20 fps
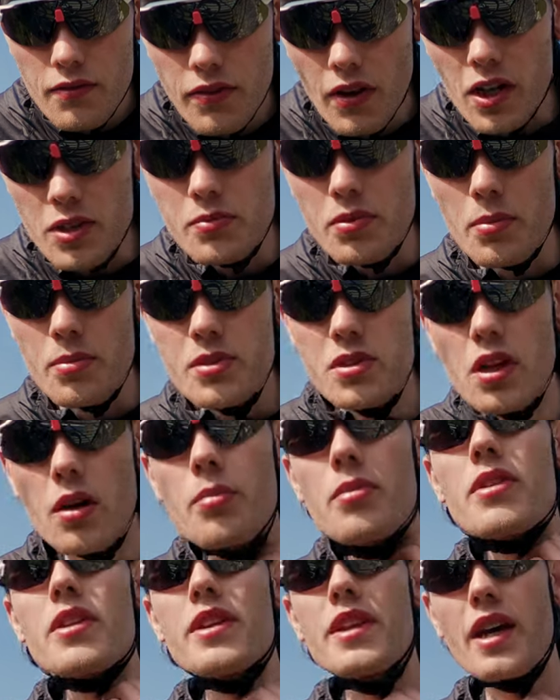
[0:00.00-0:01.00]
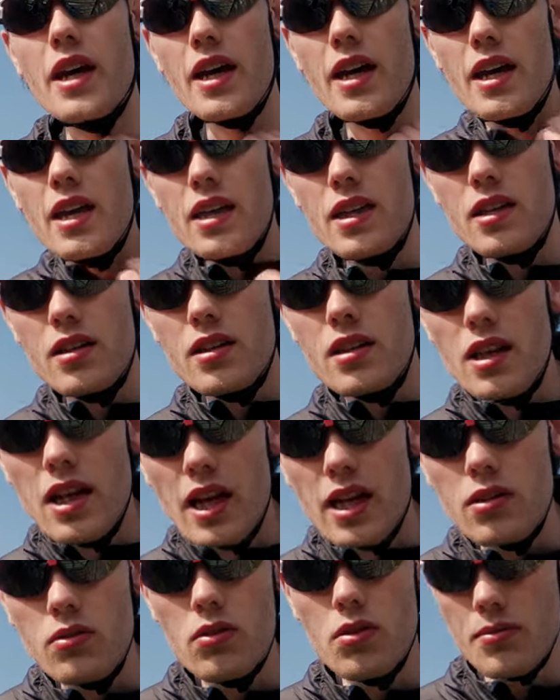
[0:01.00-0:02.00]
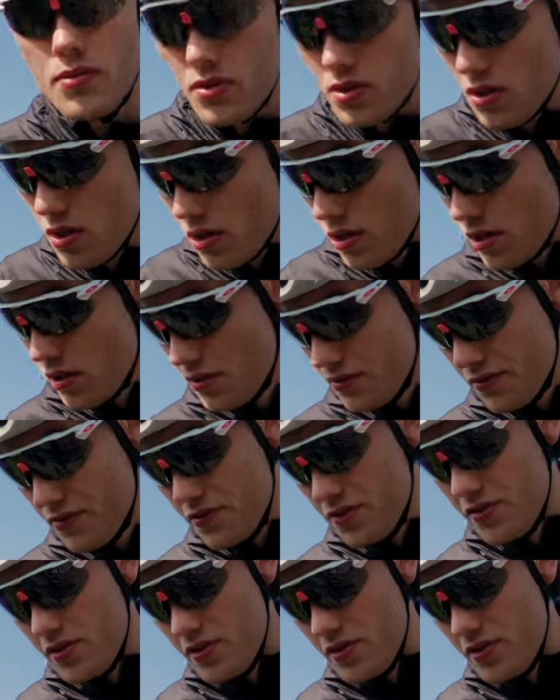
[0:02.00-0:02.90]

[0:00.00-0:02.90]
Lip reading: First proper stop of the day, leg warmers off,